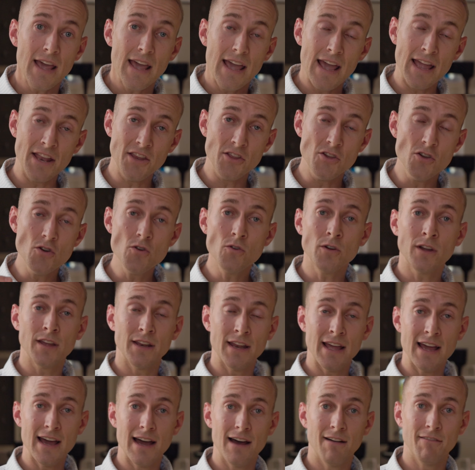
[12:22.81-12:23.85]
And you can
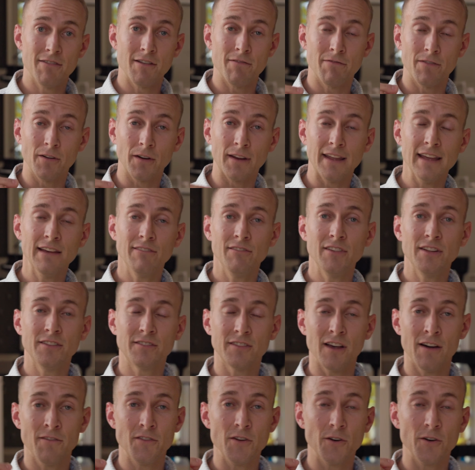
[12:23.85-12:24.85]
have the forgiveness of